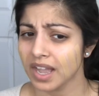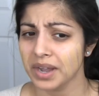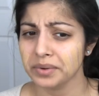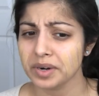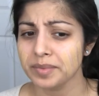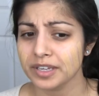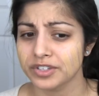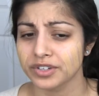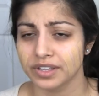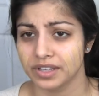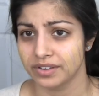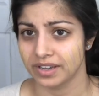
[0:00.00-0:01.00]
I want to make
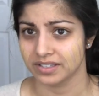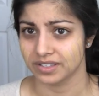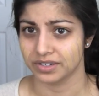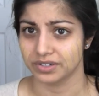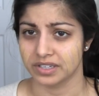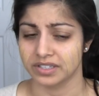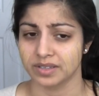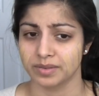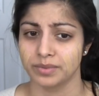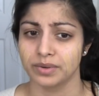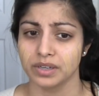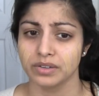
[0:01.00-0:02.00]
sure that you guys understand
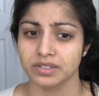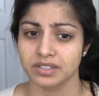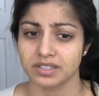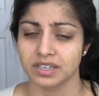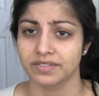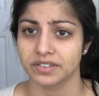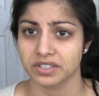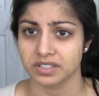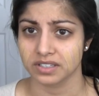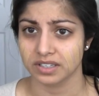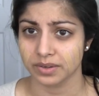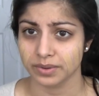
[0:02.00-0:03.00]
something. When you use a stick
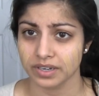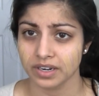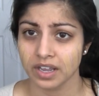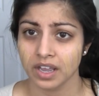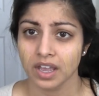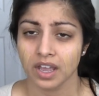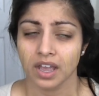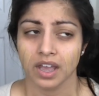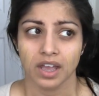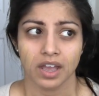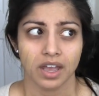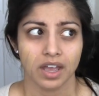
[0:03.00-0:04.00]
versus a liquid,
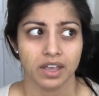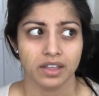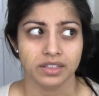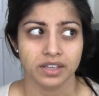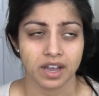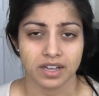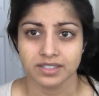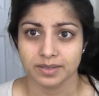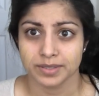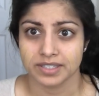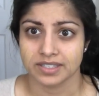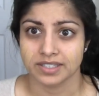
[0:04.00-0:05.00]
the
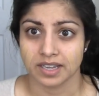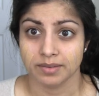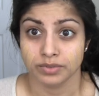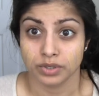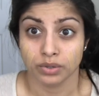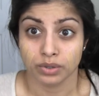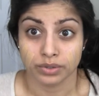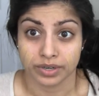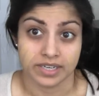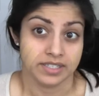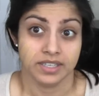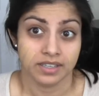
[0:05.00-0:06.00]
concept is the same. Don't go
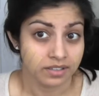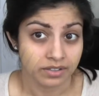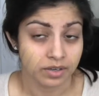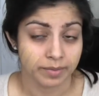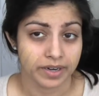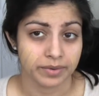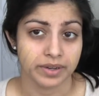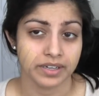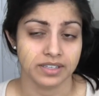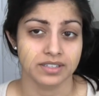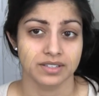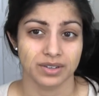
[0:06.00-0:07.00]
crazy no matter
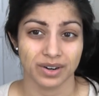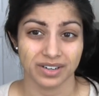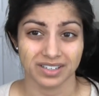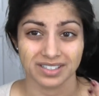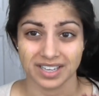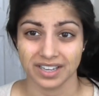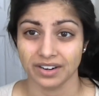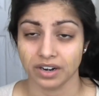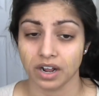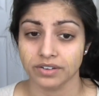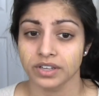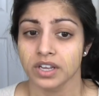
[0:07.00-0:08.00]
what because it's harder to take it
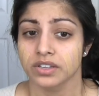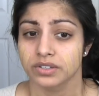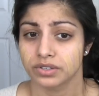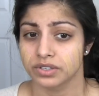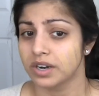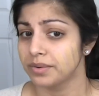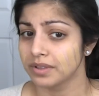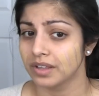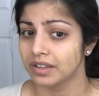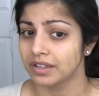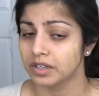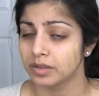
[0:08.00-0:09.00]
off. So start with a
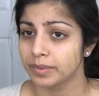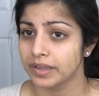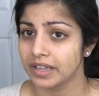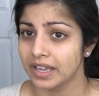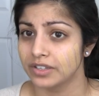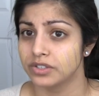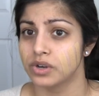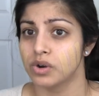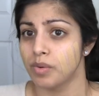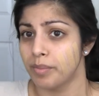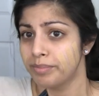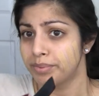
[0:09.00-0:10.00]
little bit and
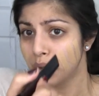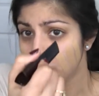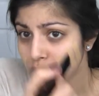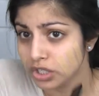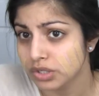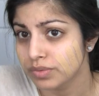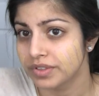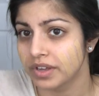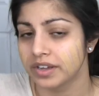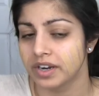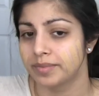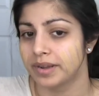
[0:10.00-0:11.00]
don't push with
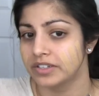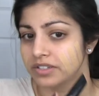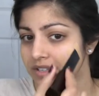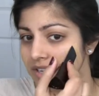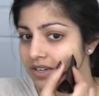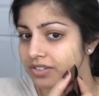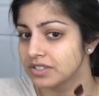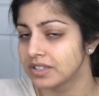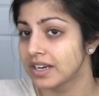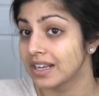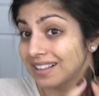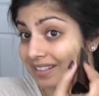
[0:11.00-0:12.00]
all your might. Just kind of just
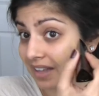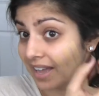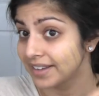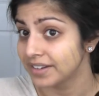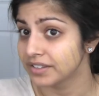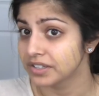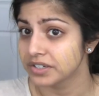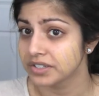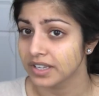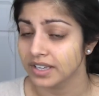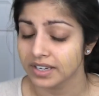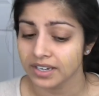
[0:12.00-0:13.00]
let it glide on your
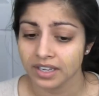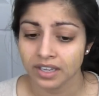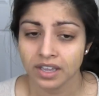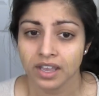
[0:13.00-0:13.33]
skin.